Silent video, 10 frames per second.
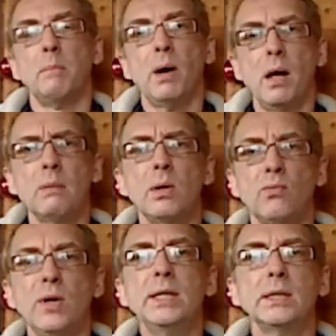Parliament
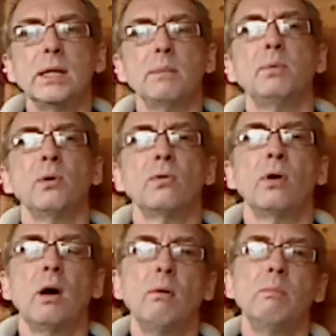recently put
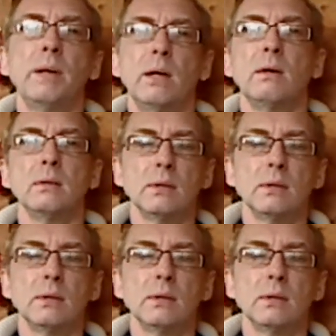through a whole bill